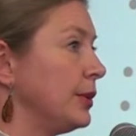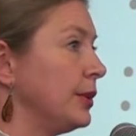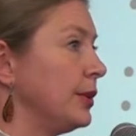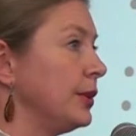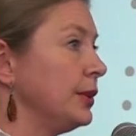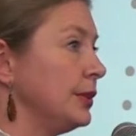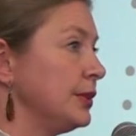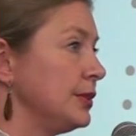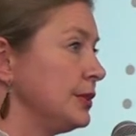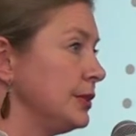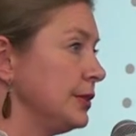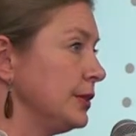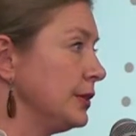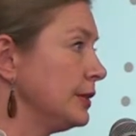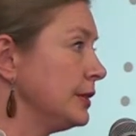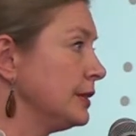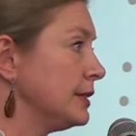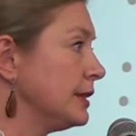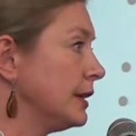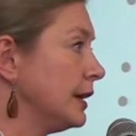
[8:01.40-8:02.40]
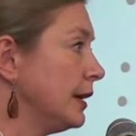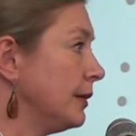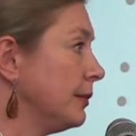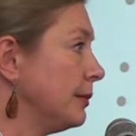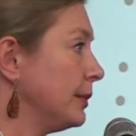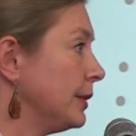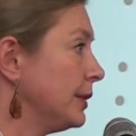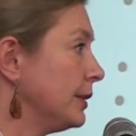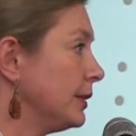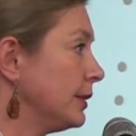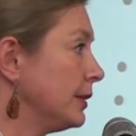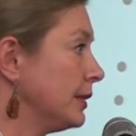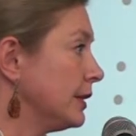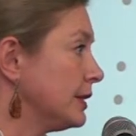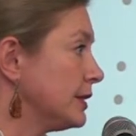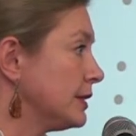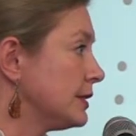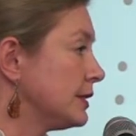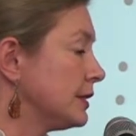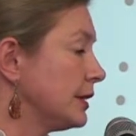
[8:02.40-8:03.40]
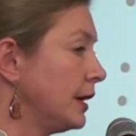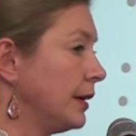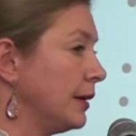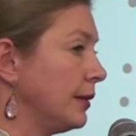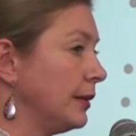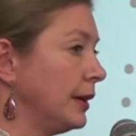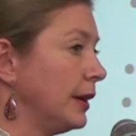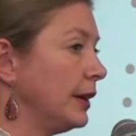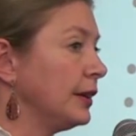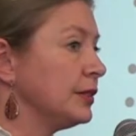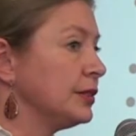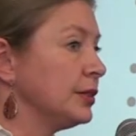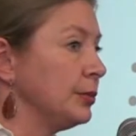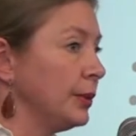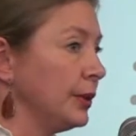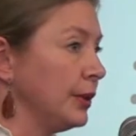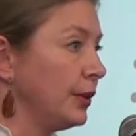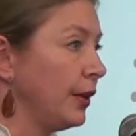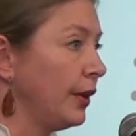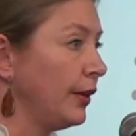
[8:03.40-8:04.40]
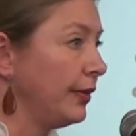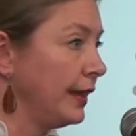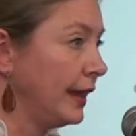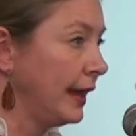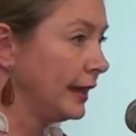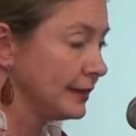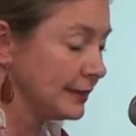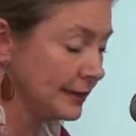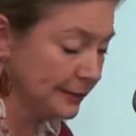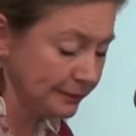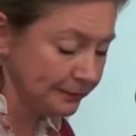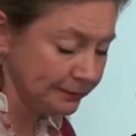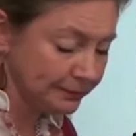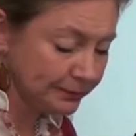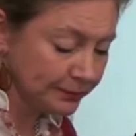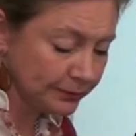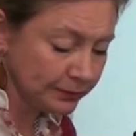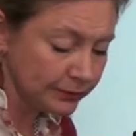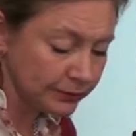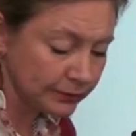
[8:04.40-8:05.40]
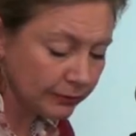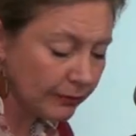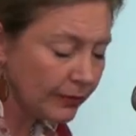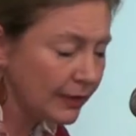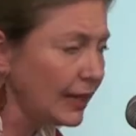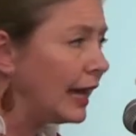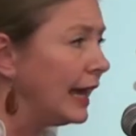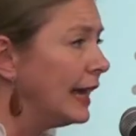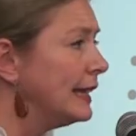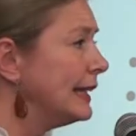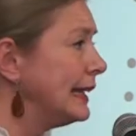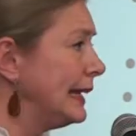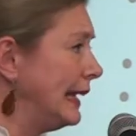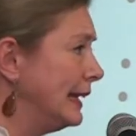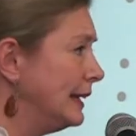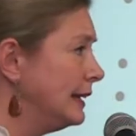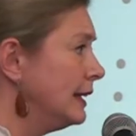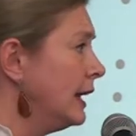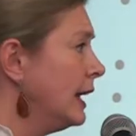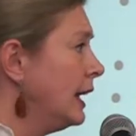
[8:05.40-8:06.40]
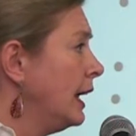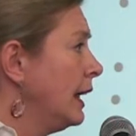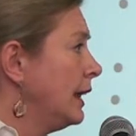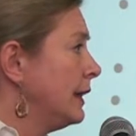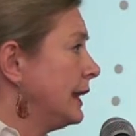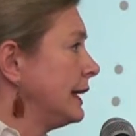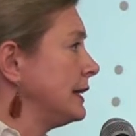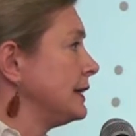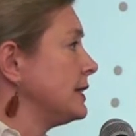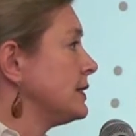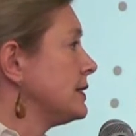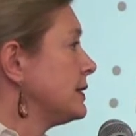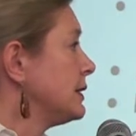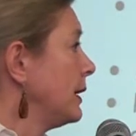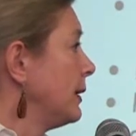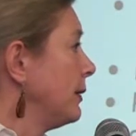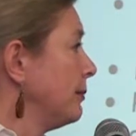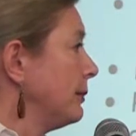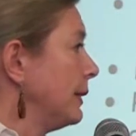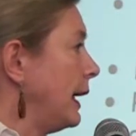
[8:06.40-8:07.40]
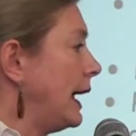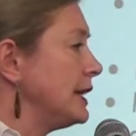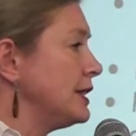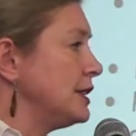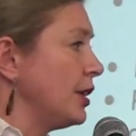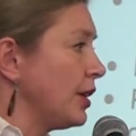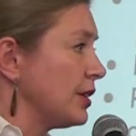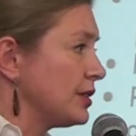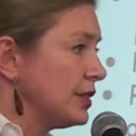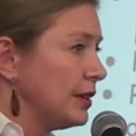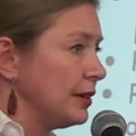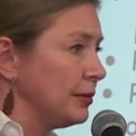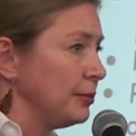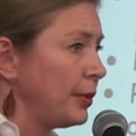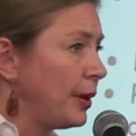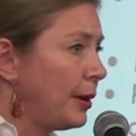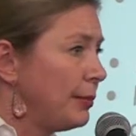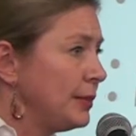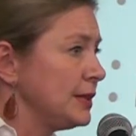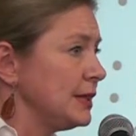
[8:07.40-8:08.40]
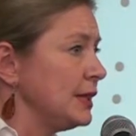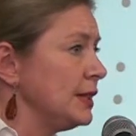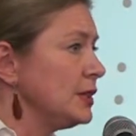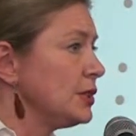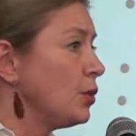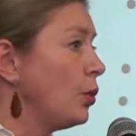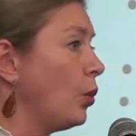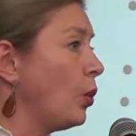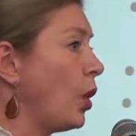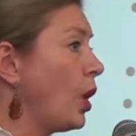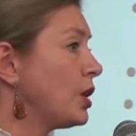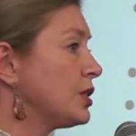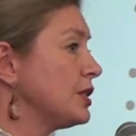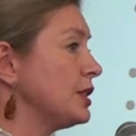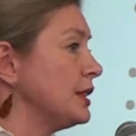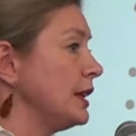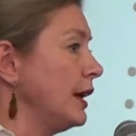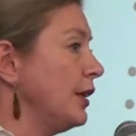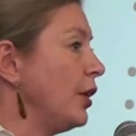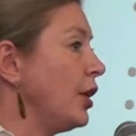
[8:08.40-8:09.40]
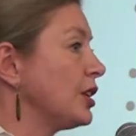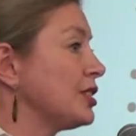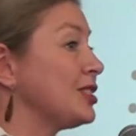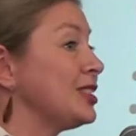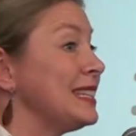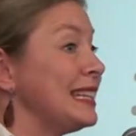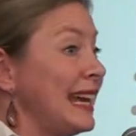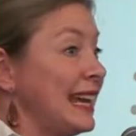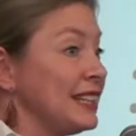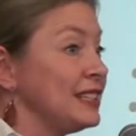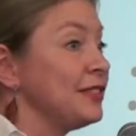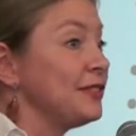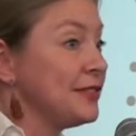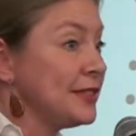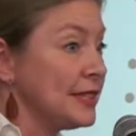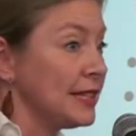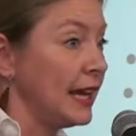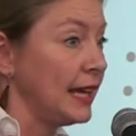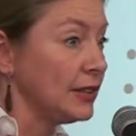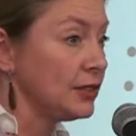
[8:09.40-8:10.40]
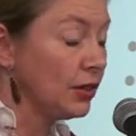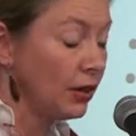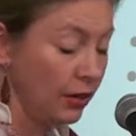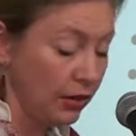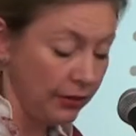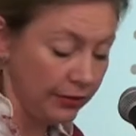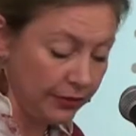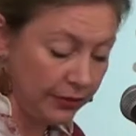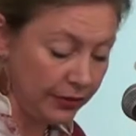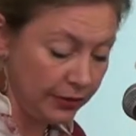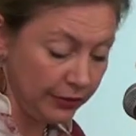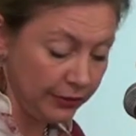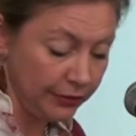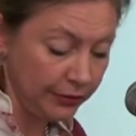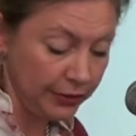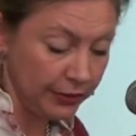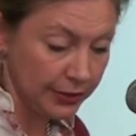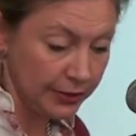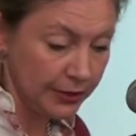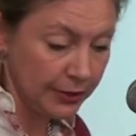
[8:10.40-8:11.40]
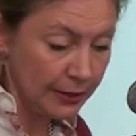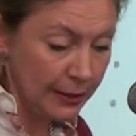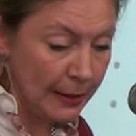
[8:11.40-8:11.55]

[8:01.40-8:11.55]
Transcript: her new student who is going to work on that. And again, that is antioxidant properties or oxidative state of the fruit.